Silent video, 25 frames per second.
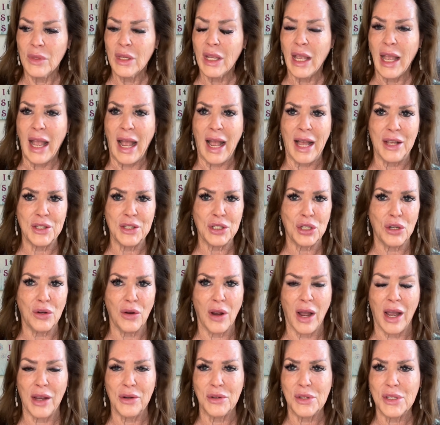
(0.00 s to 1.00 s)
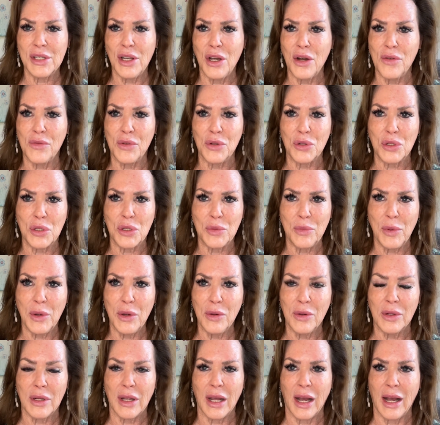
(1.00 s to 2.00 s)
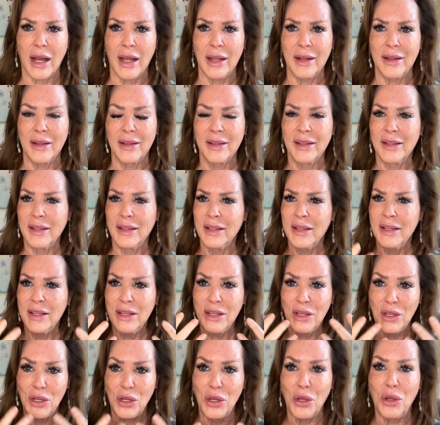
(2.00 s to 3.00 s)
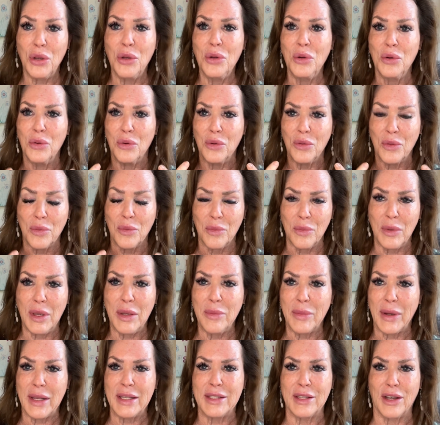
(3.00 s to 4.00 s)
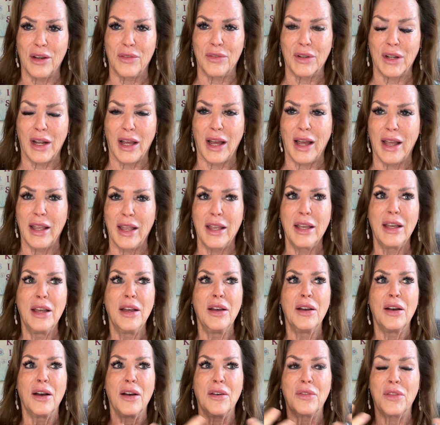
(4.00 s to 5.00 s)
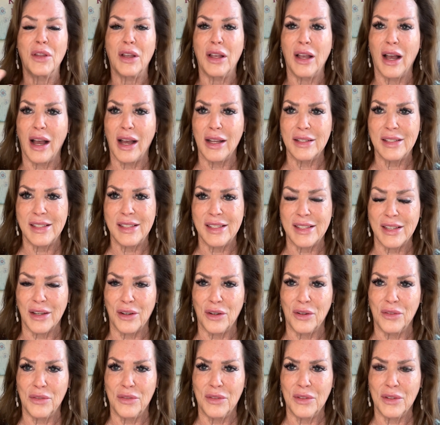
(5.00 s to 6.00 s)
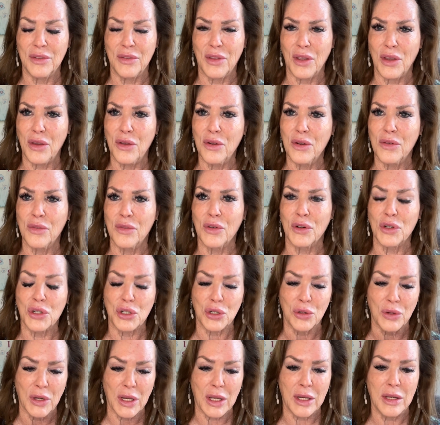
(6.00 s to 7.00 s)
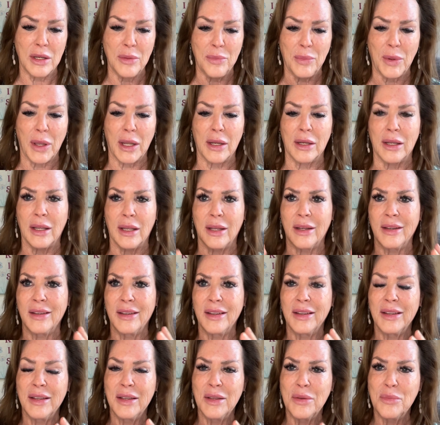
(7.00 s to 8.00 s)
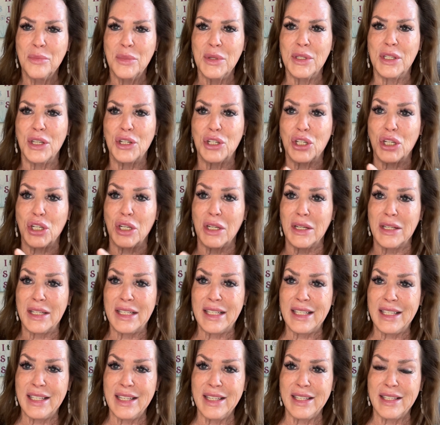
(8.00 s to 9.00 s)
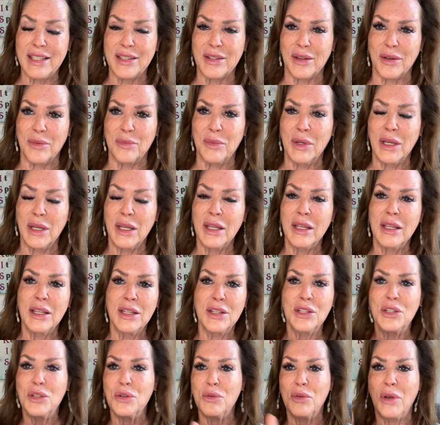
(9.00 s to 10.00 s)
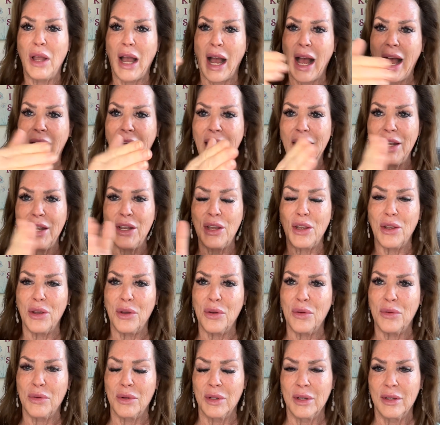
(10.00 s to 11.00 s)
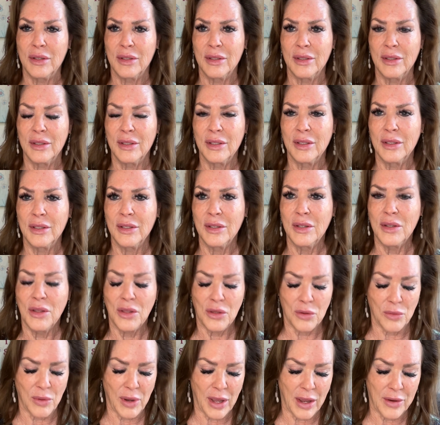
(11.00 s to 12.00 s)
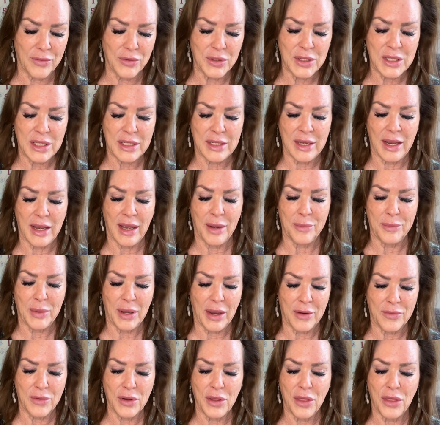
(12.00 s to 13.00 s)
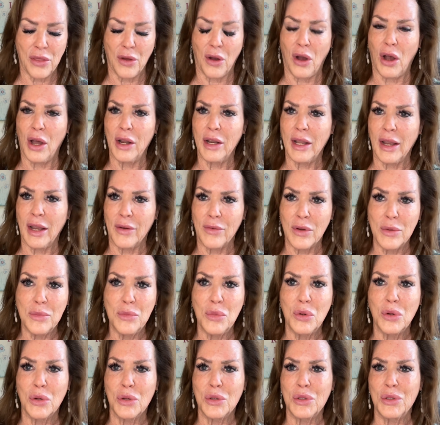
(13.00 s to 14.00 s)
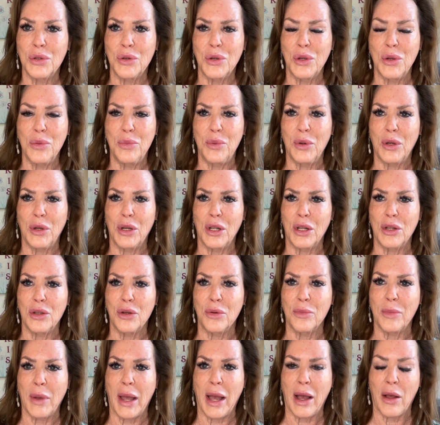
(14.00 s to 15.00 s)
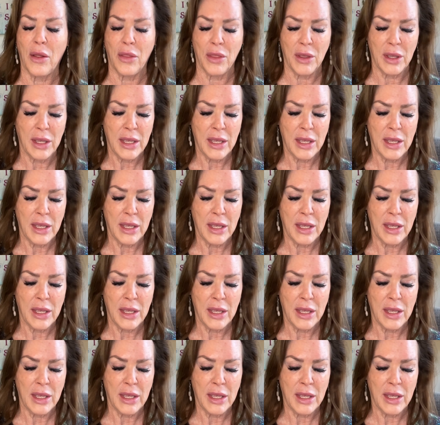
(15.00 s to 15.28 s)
Ask your higher self, your spirit guide, you, the me, myself, and I of the God self, the universe, your independent positioning system, to guide you through every step, every thought, every morsel you put in your mouth,